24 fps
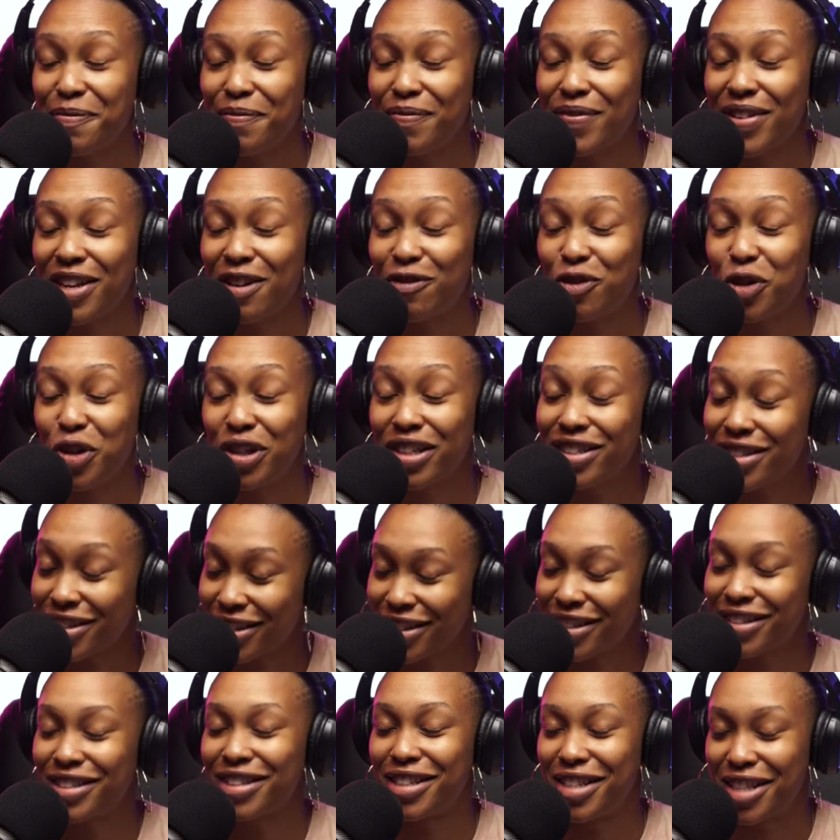If you're
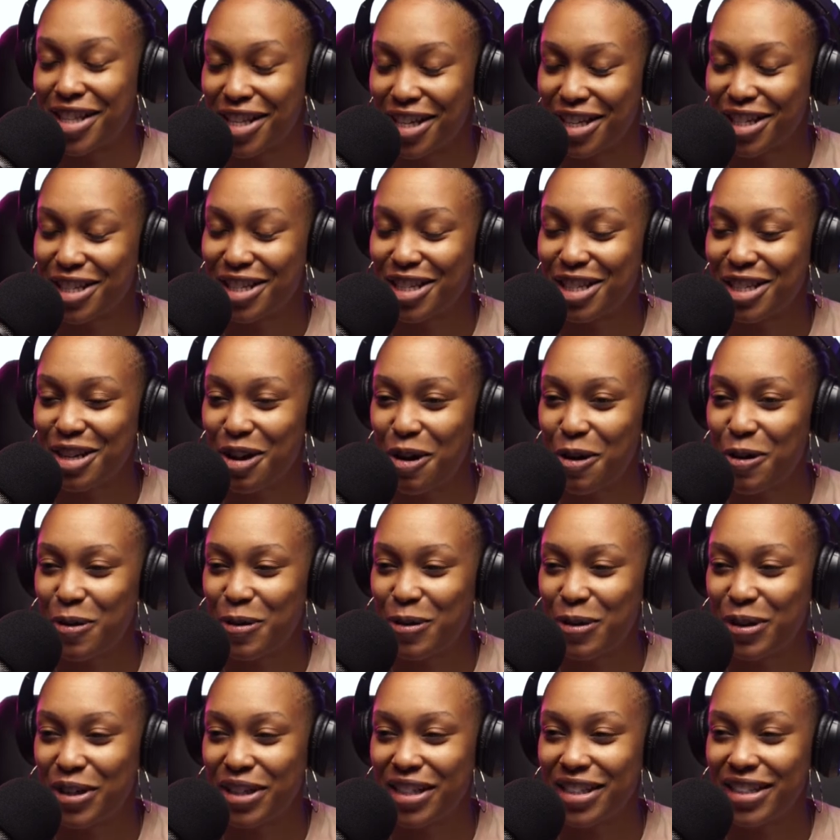listening to this
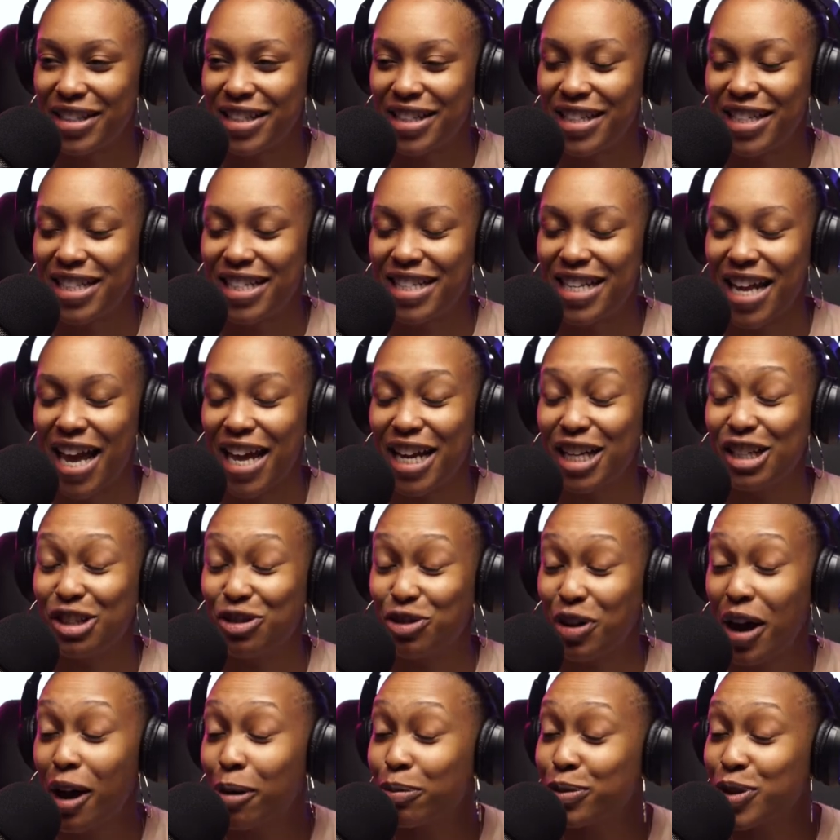on the day it
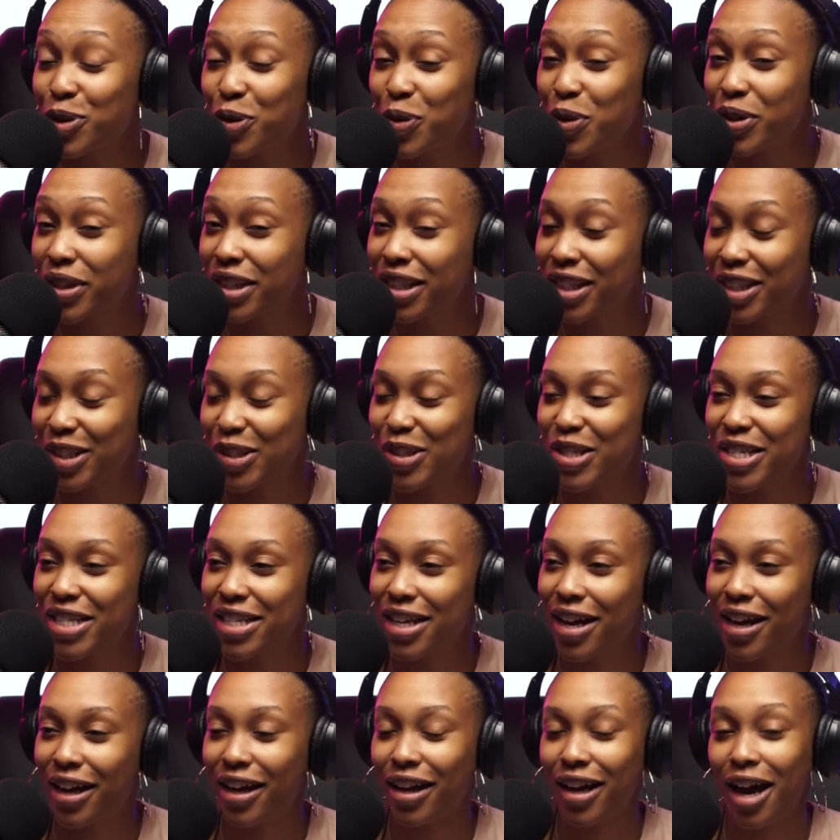drops on
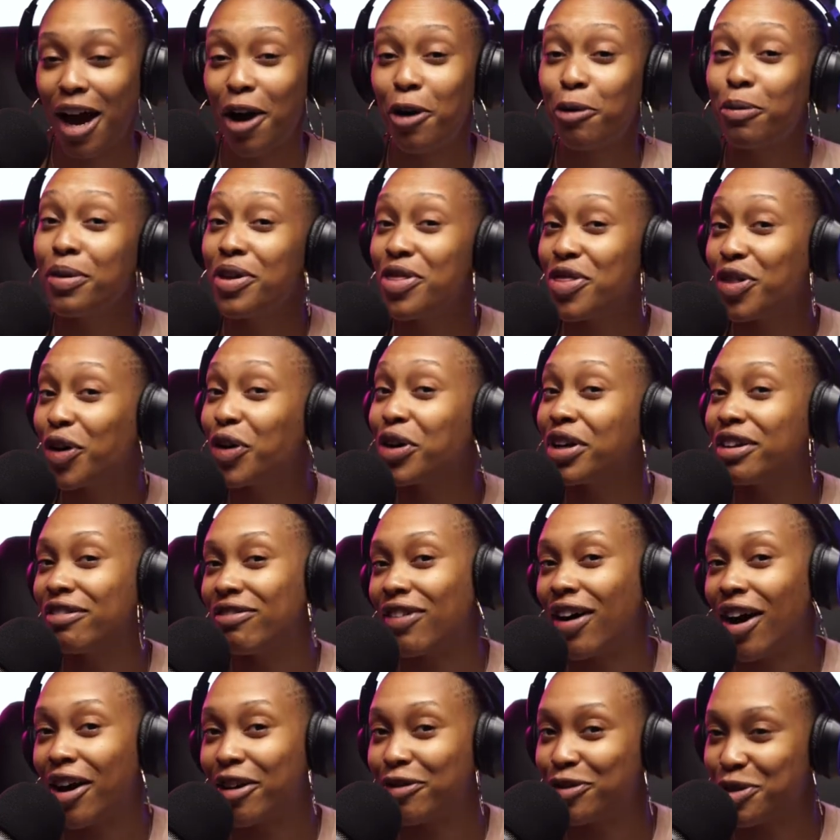Thursday, I'll be
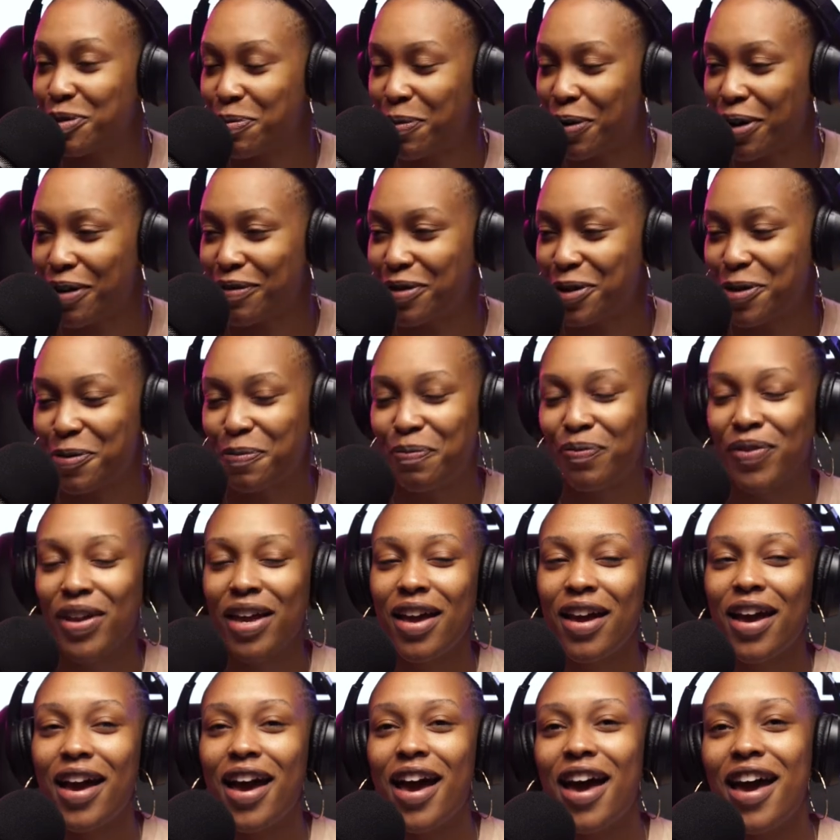35 tomorrow.
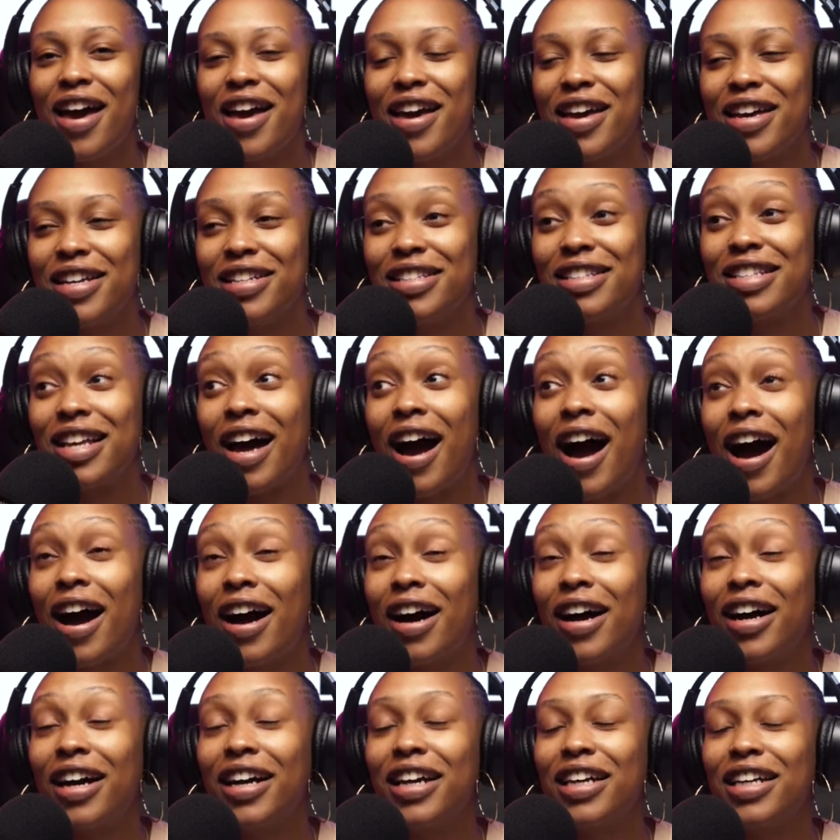And
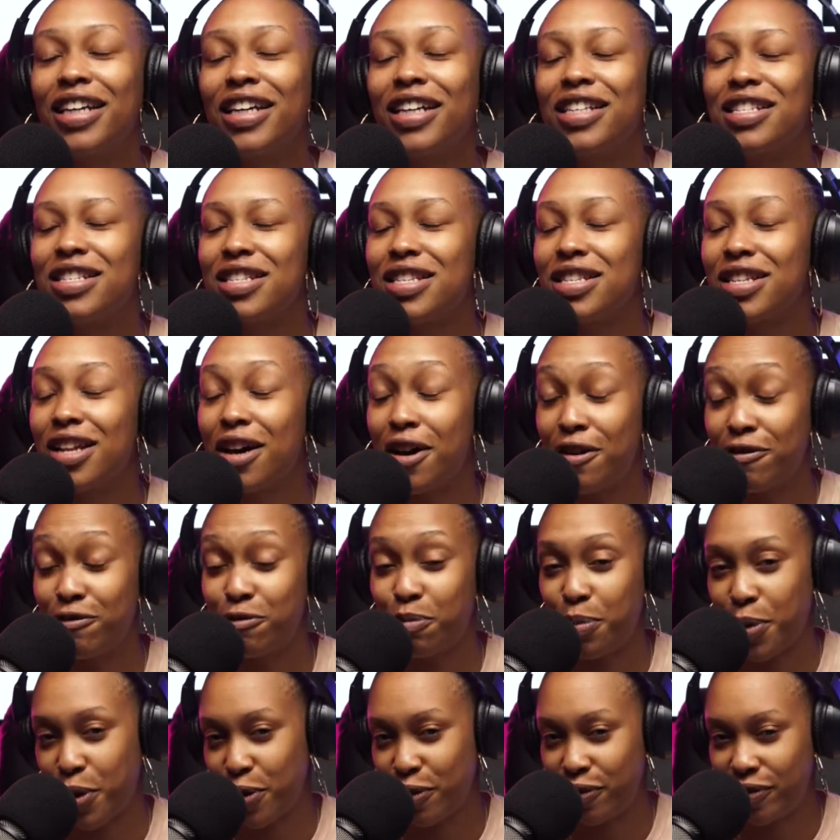I love
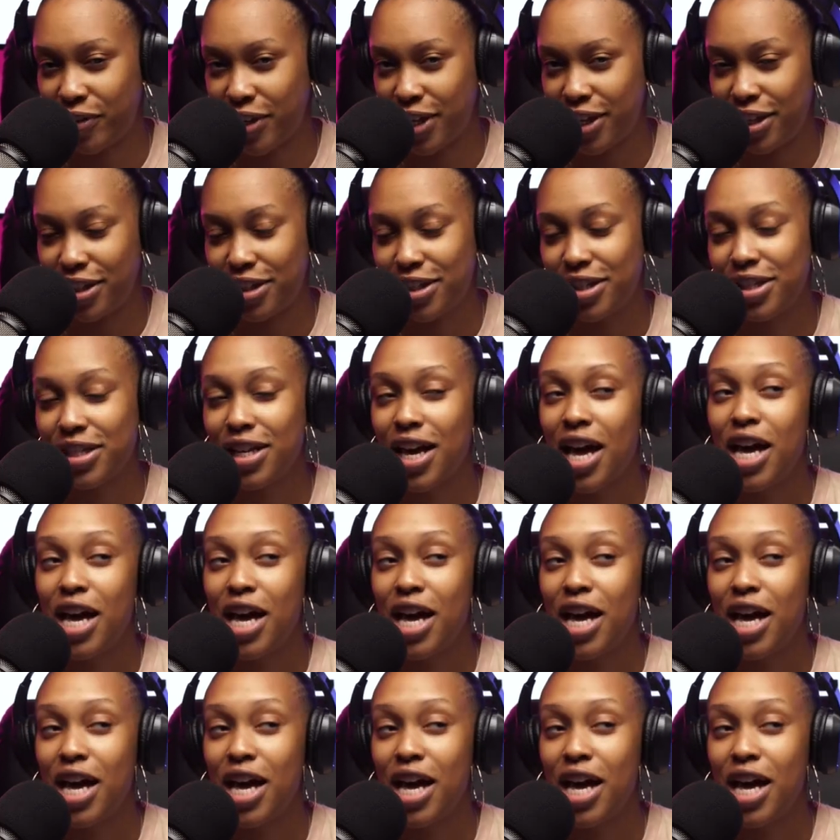birthdays.